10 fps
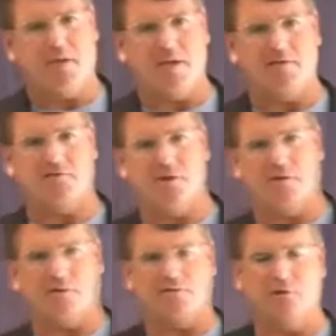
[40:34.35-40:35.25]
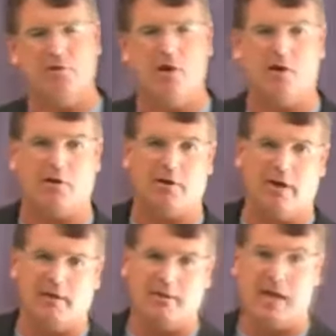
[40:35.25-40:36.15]
and so there was no longer
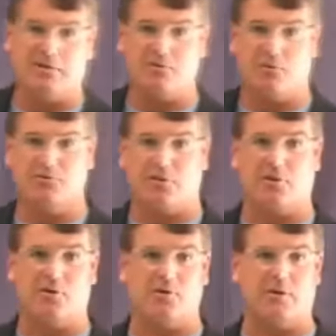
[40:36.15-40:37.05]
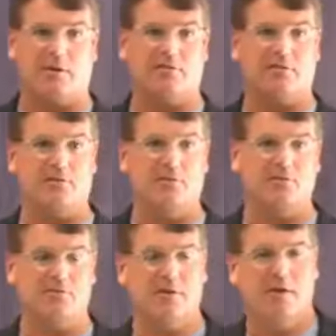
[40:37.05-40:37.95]
a national security
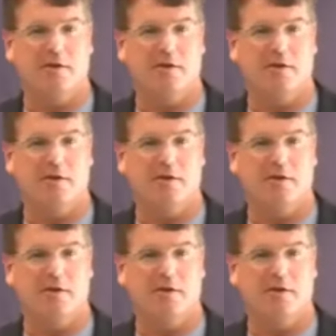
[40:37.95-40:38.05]
excuse